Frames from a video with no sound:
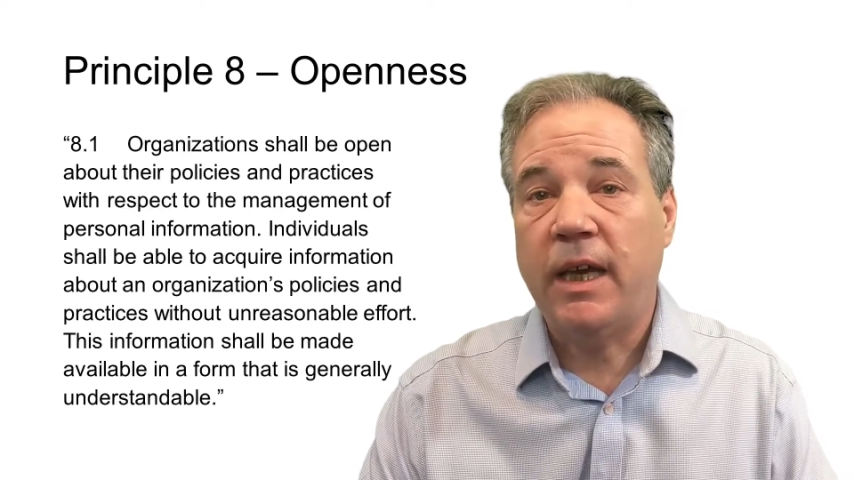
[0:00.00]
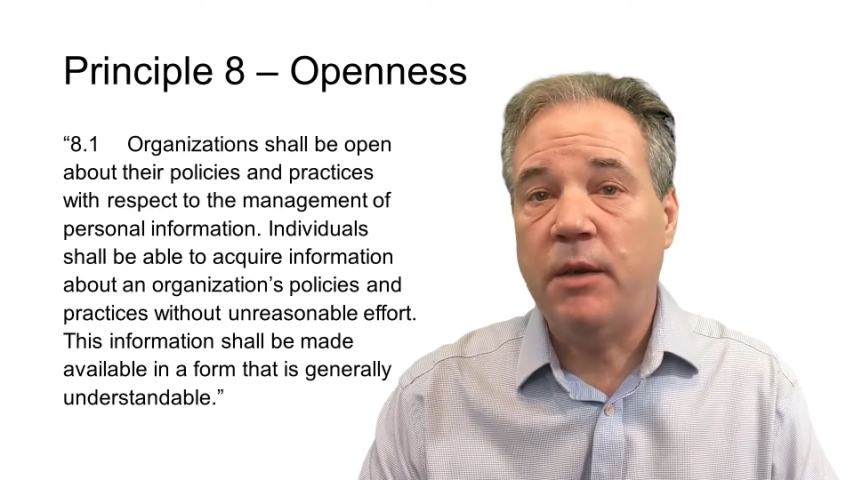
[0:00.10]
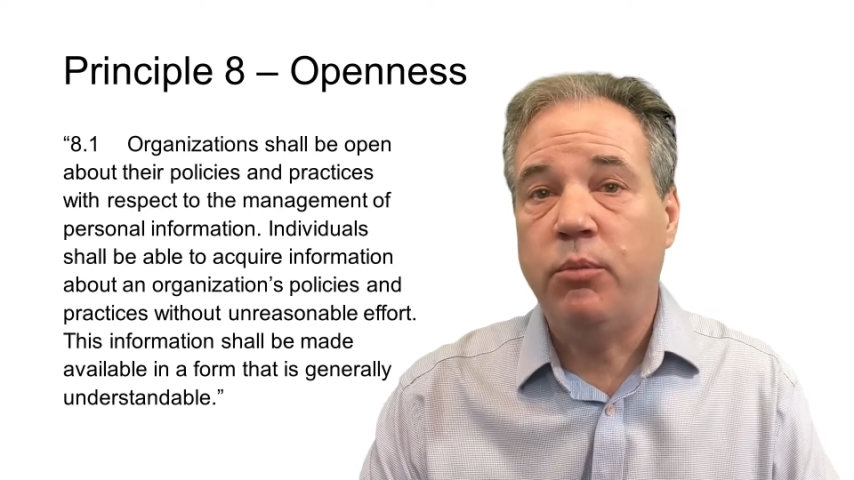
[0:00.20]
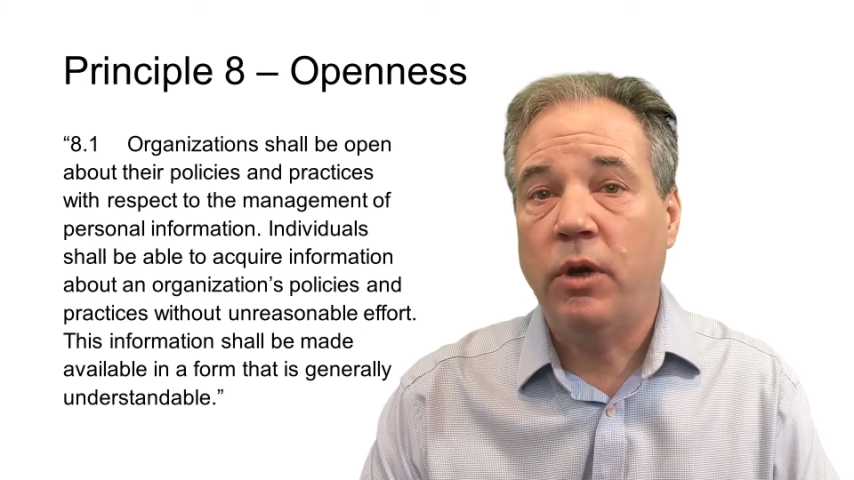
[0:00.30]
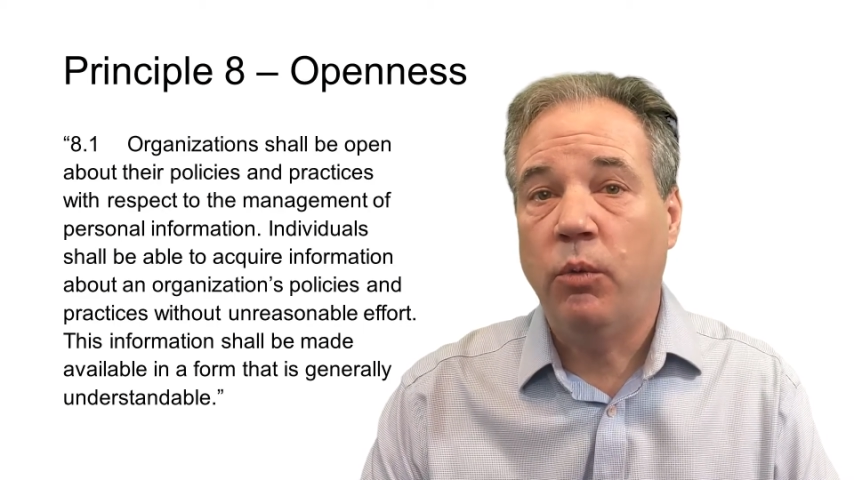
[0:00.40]

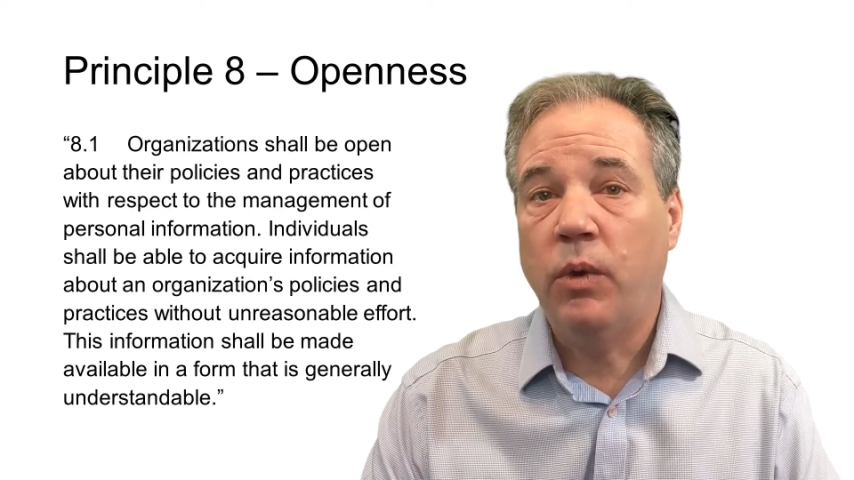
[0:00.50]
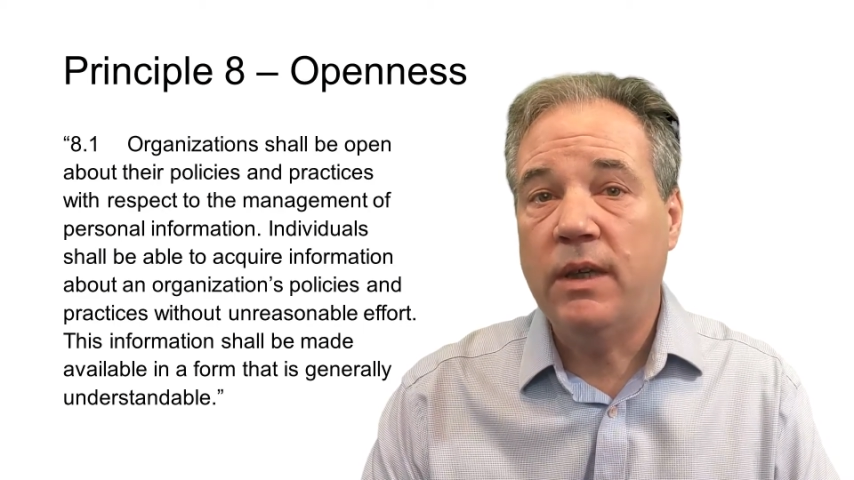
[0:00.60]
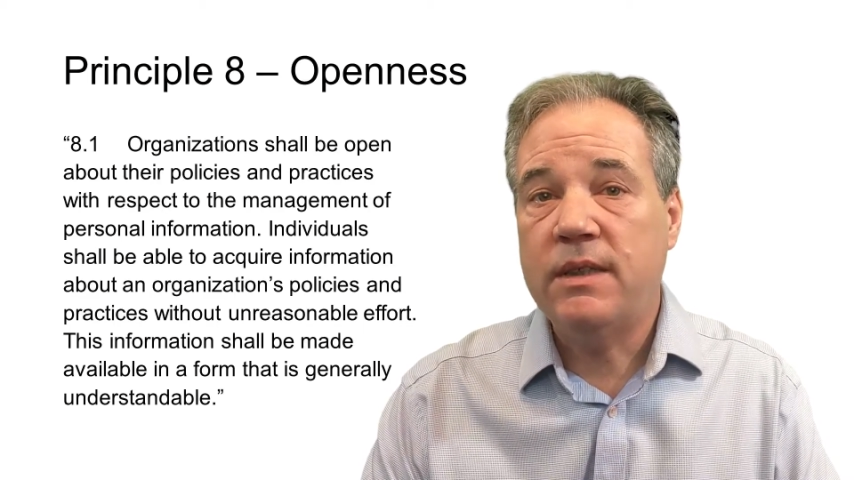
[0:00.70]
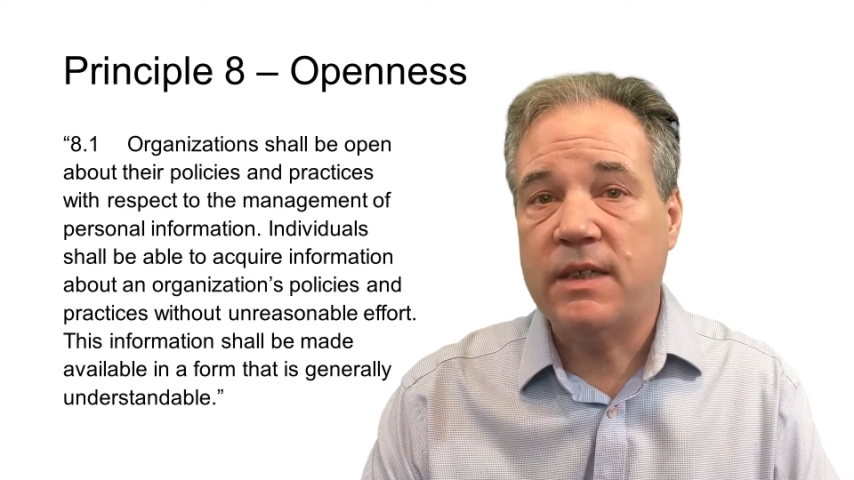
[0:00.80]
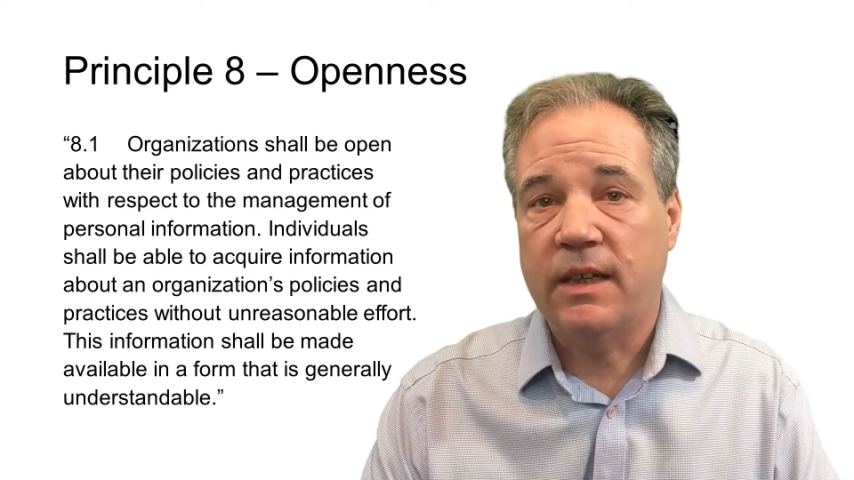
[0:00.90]
eight point
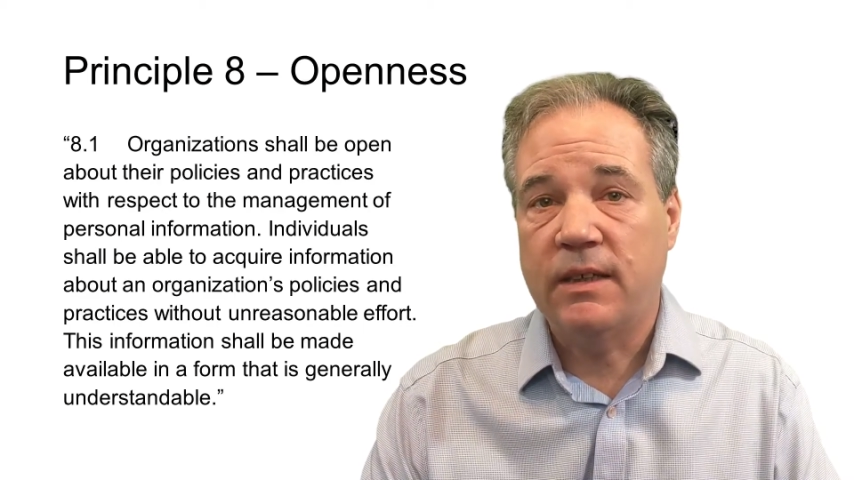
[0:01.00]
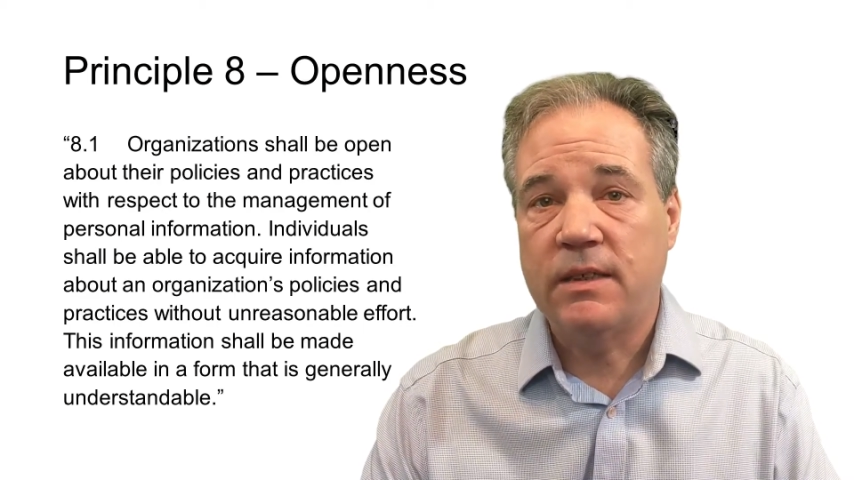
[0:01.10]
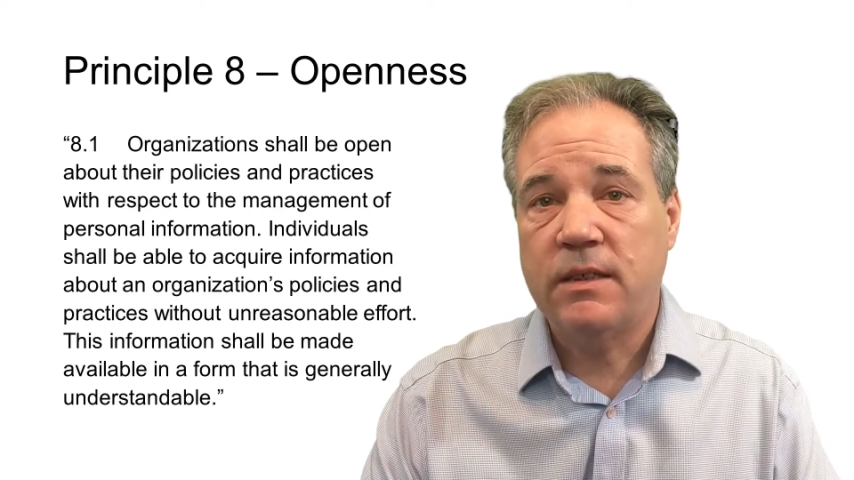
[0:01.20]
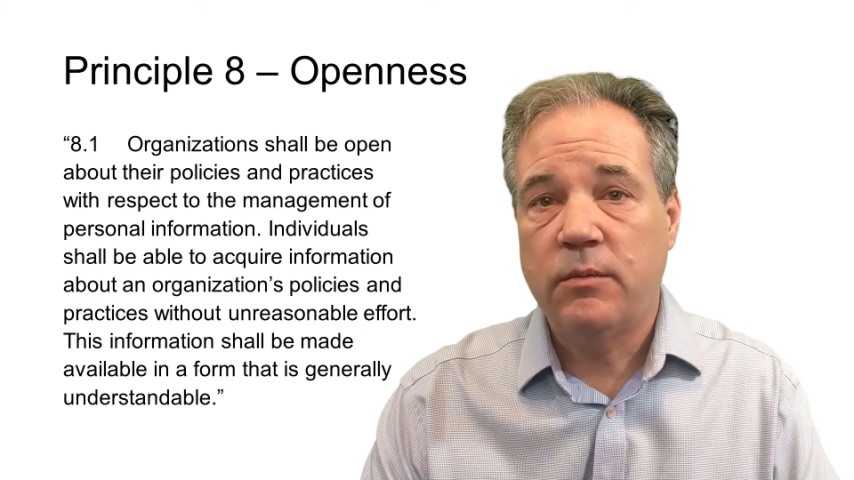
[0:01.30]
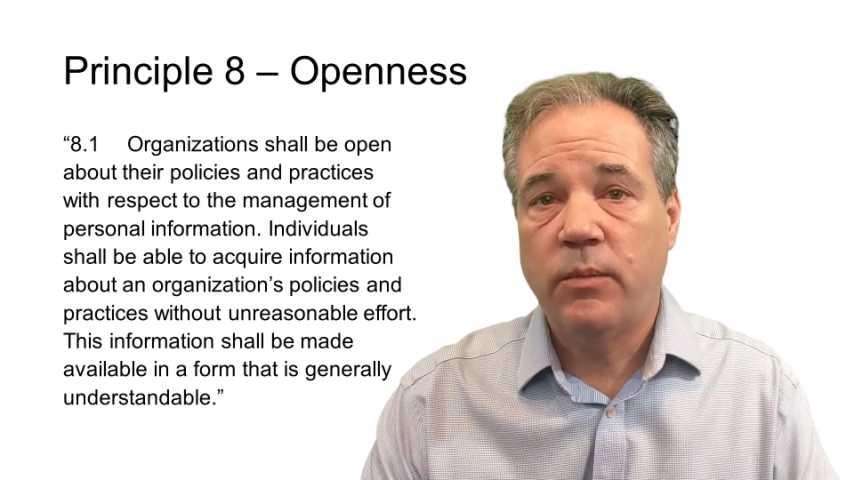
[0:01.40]
one
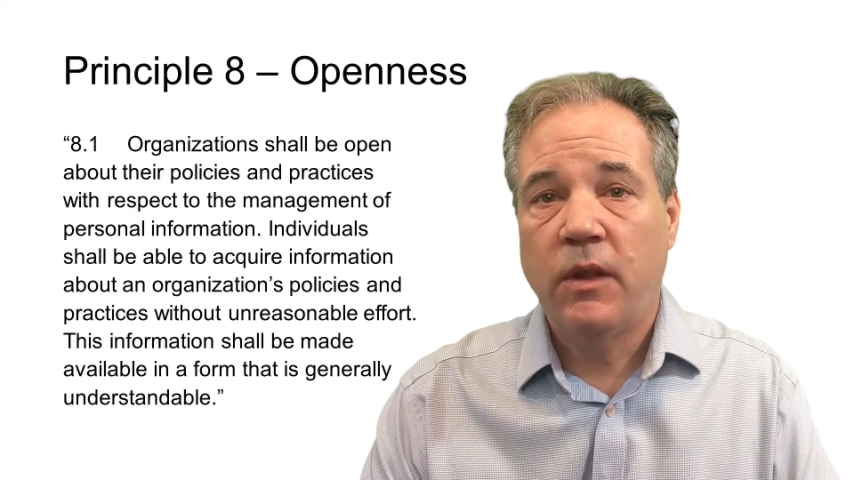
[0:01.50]
says,